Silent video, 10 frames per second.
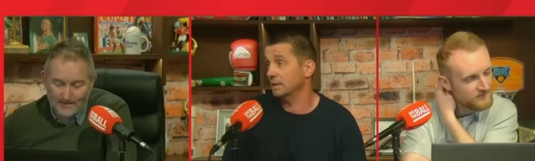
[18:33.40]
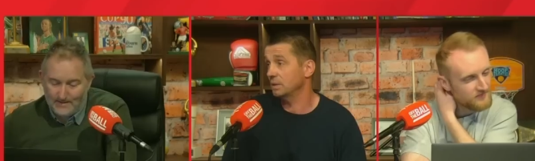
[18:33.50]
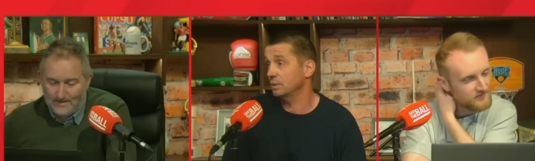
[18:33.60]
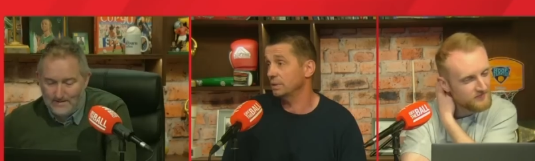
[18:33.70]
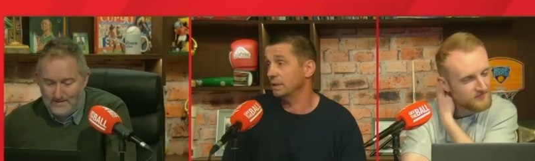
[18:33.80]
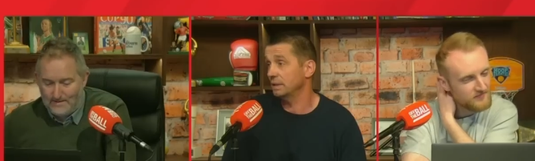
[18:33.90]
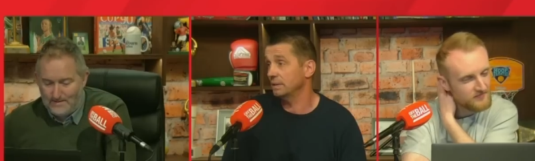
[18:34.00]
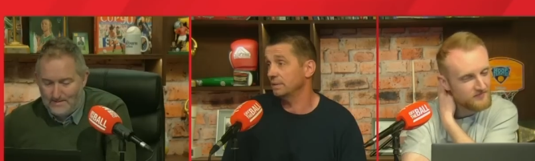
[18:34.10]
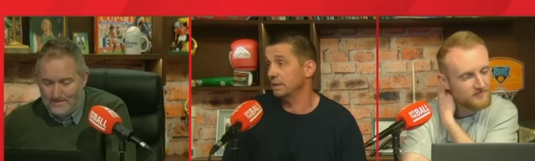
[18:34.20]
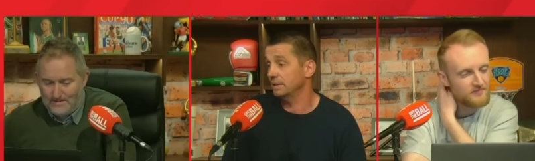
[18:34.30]
Speaker 1: now, and
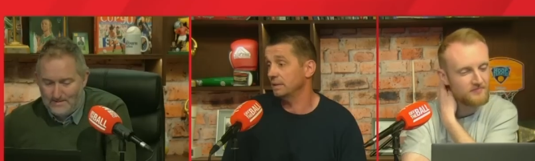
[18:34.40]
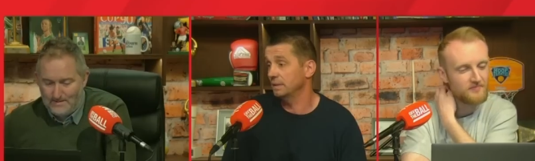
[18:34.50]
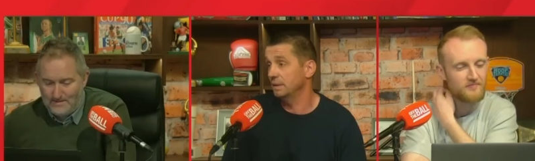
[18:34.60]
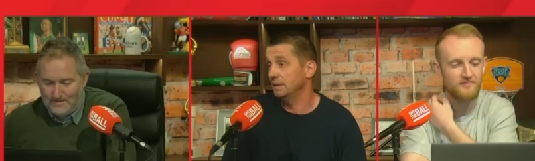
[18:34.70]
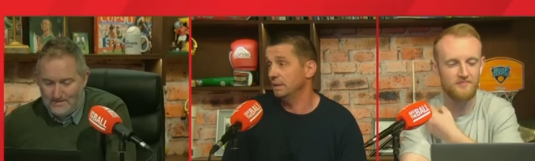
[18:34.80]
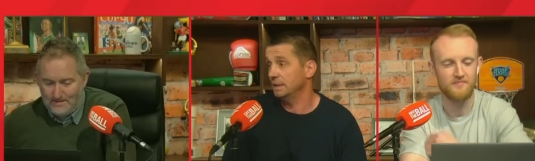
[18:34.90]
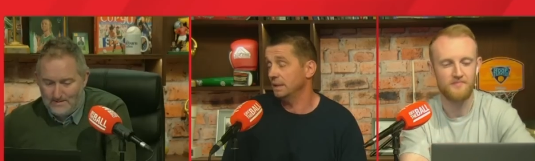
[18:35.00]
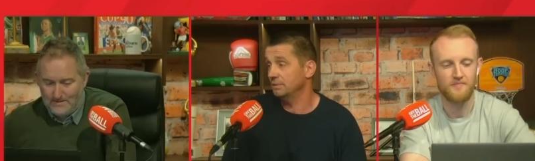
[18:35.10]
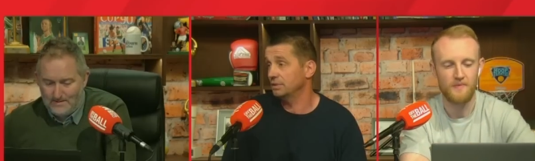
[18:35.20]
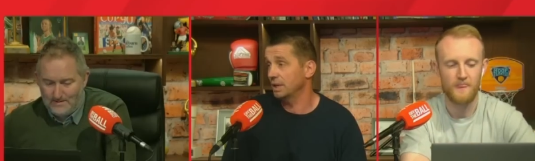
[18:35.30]
they'll
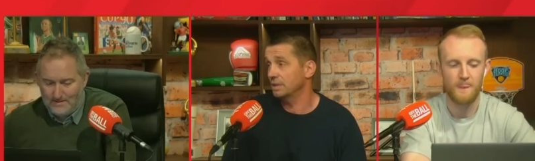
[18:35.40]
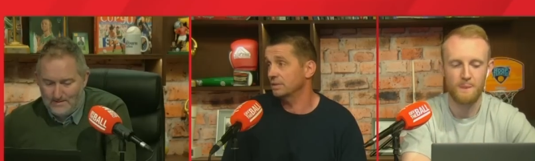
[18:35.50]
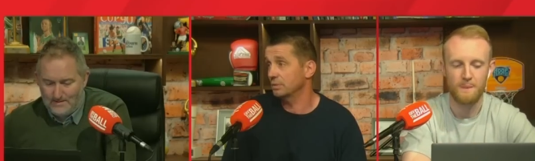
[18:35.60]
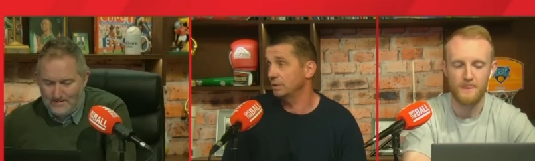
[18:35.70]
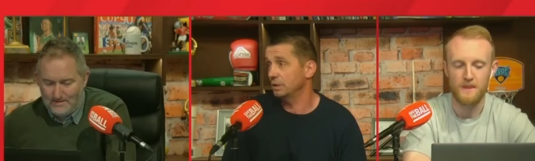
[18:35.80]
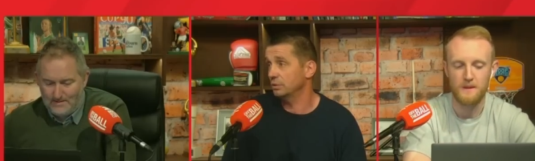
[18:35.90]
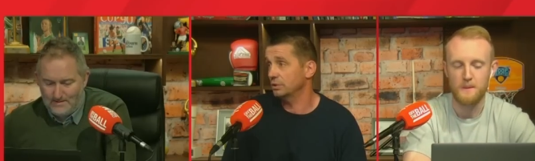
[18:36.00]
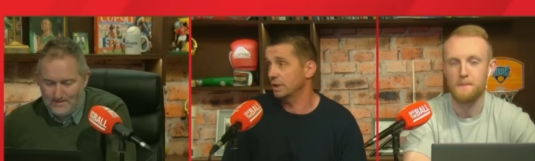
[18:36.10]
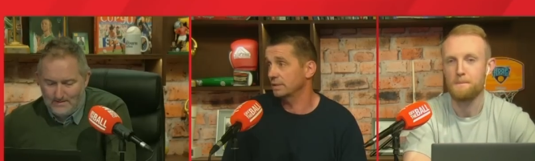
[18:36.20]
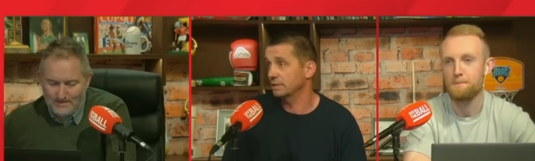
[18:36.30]
have a chance, a real good
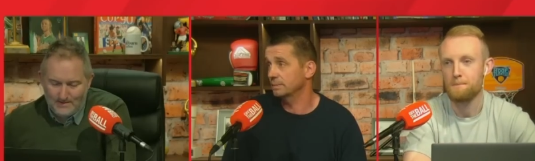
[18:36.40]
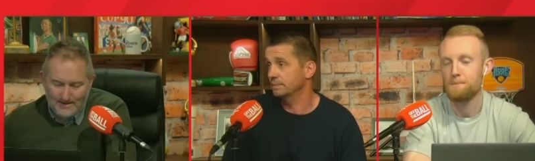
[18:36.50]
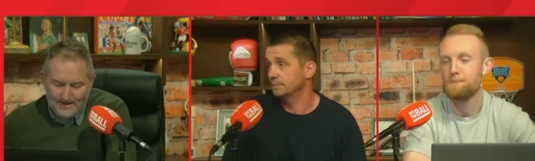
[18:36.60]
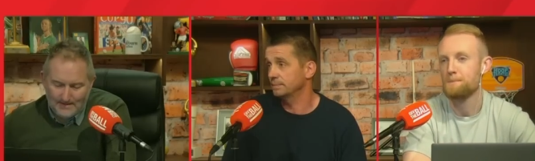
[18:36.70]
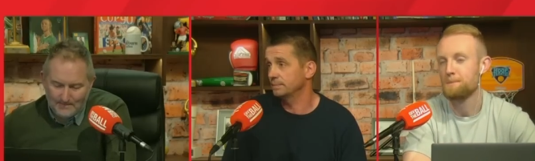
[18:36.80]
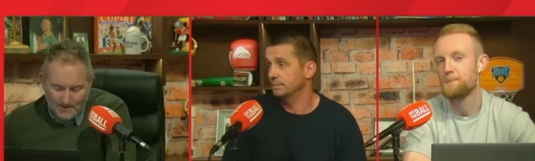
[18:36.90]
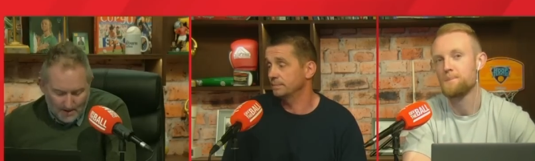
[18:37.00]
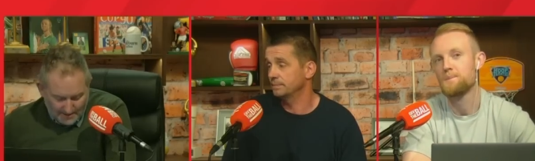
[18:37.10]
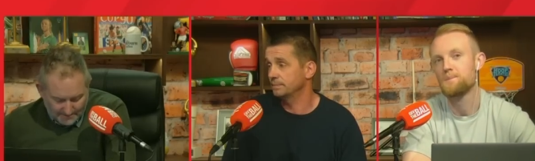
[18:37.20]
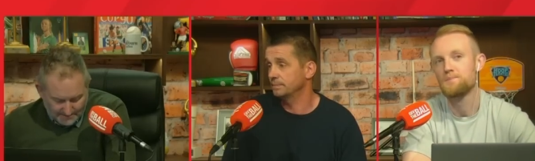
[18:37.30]
chance.
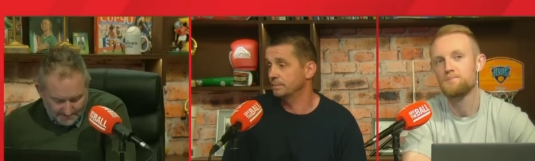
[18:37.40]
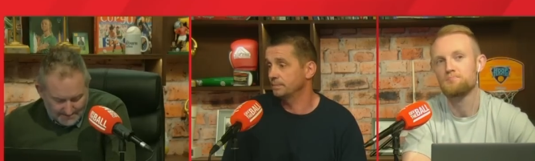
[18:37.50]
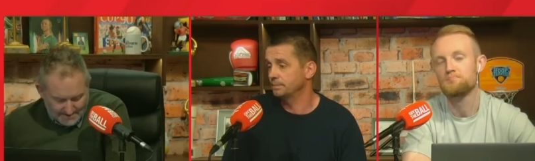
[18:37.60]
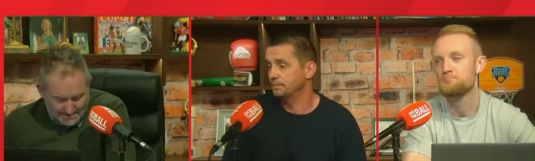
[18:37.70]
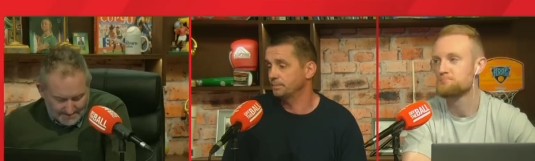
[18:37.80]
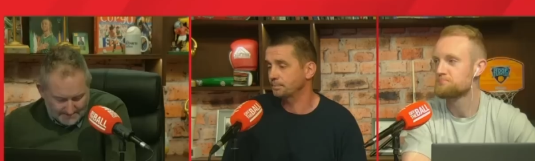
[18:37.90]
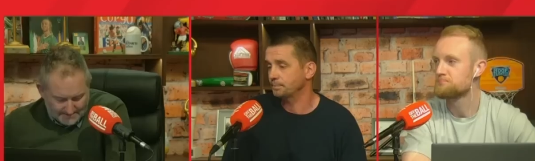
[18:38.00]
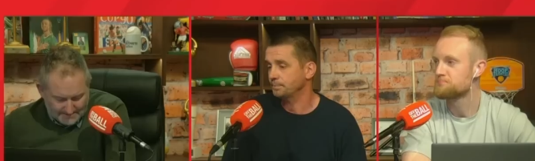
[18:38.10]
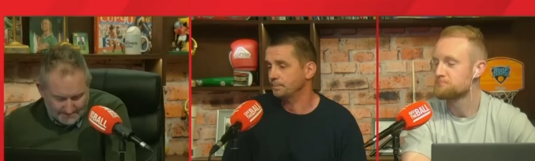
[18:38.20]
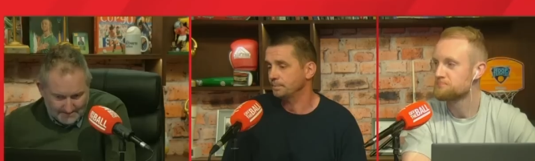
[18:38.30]
Speaker 2: Connacht and
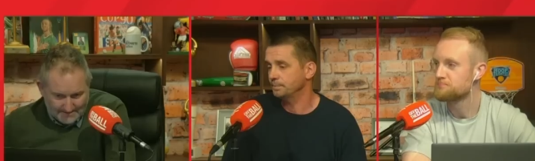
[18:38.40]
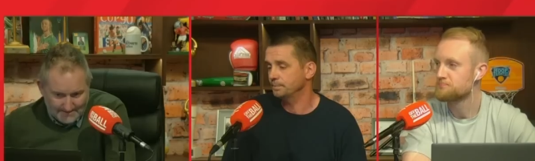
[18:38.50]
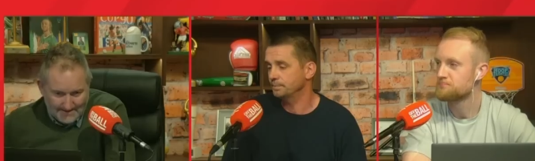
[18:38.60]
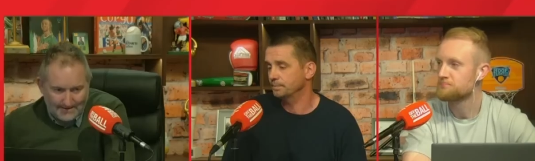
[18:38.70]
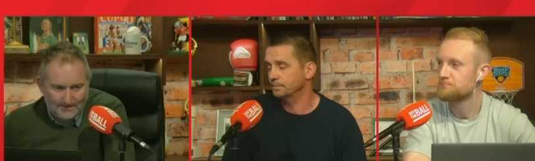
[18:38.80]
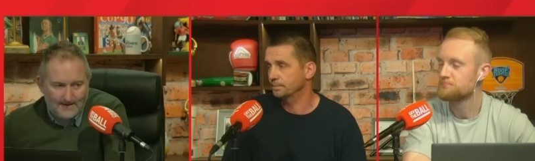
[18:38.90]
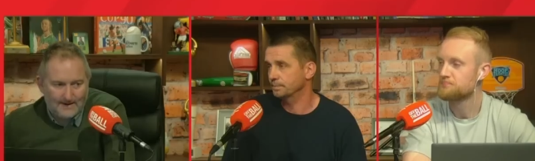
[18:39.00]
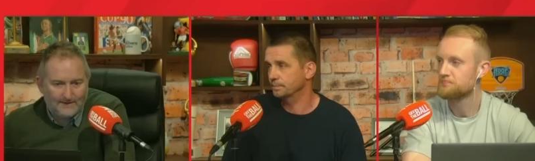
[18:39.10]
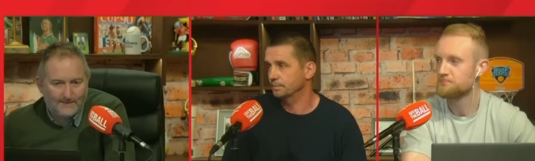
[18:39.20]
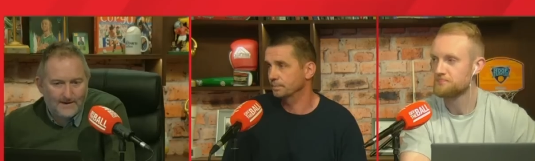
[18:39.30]
the end of the
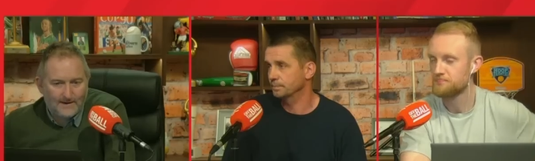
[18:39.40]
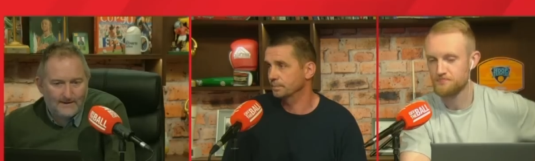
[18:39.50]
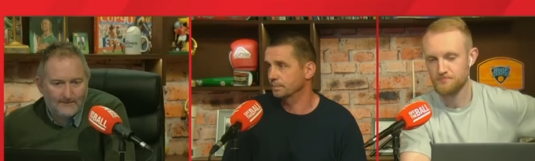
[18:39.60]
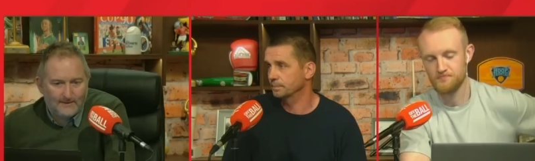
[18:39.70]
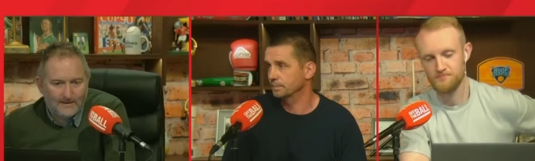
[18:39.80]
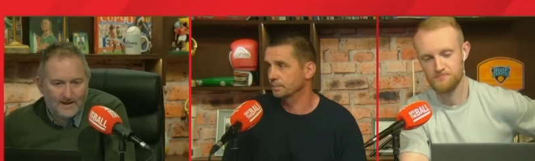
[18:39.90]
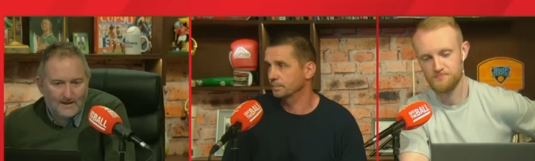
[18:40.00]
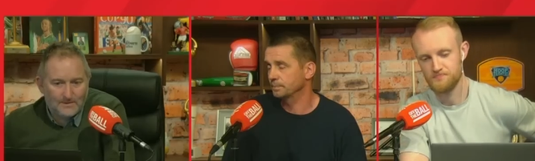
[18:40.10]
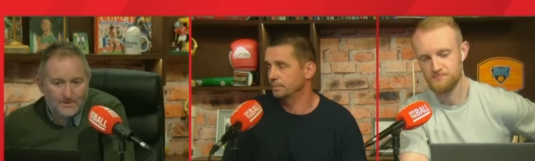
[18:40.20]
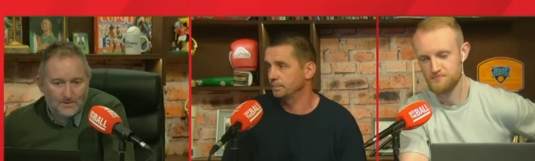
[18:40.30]
Andy Friend era
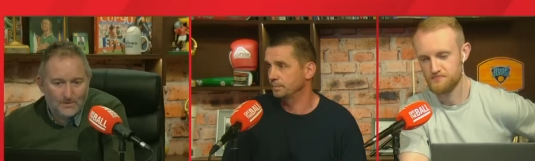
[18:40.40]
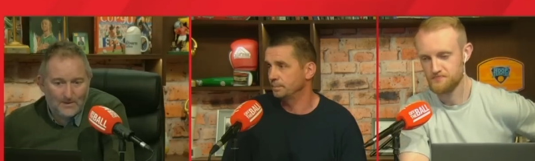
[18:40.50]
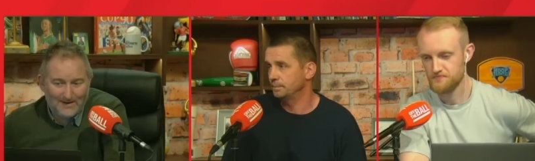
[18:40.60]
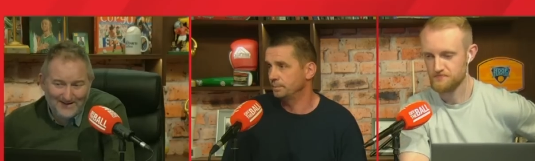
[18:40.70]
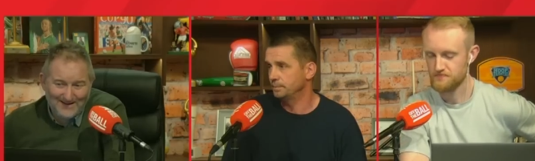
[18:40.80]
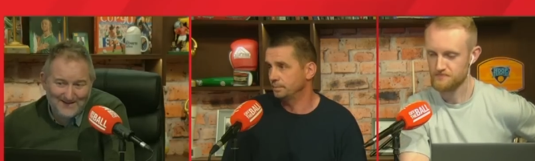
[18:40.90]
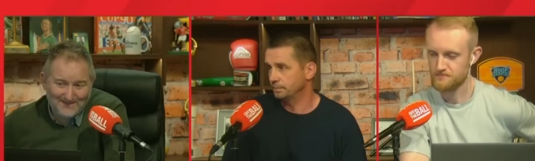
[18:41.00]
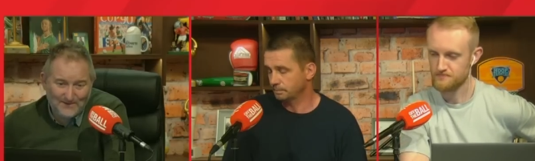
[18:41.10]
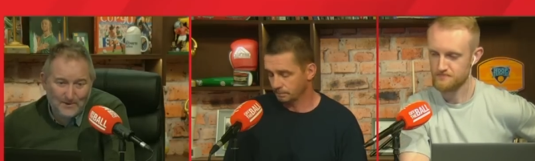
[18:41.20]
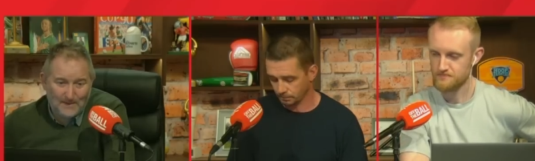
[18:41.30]
came to a
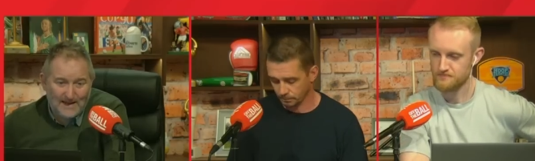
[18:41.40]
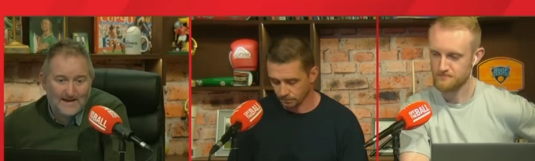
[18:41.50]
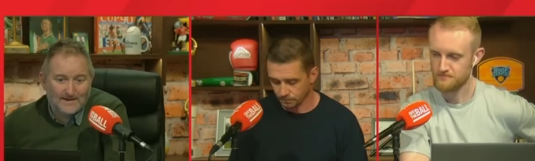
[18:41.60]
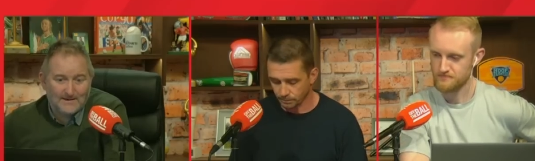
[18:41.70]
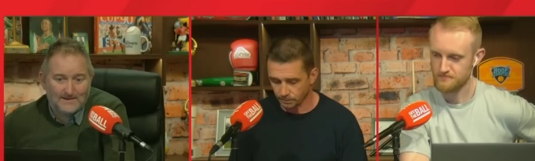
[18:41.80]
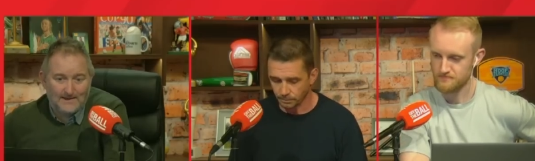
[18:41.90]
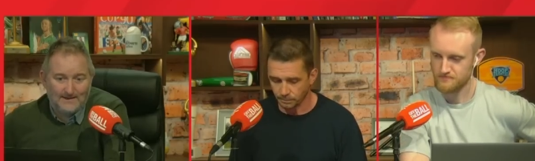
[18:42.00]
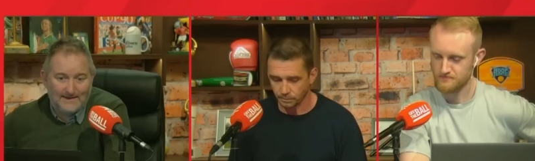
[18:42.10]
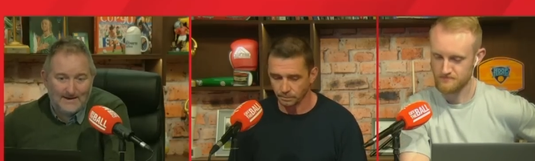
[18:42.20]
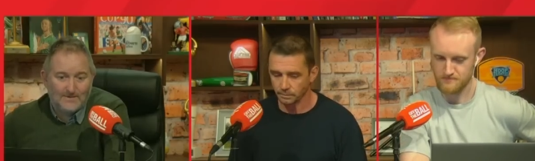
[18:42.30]
suitable end
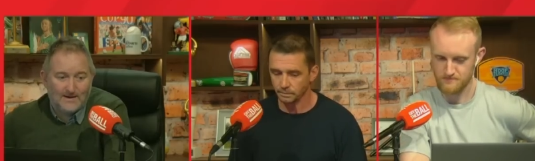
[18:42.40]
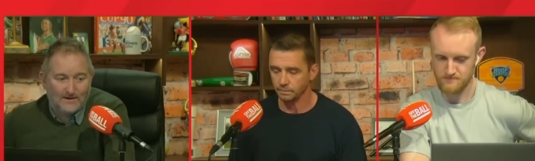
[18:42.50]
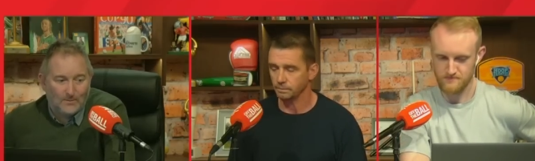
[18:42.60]
down there,